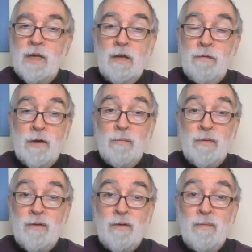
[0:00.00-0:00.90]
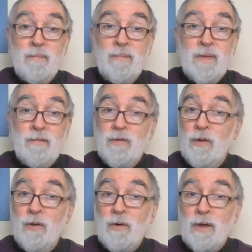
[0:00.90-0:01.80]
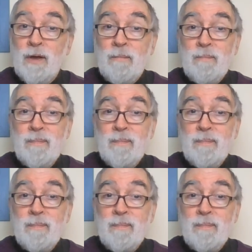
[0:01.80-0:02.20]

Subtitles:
evening up to, if not longer.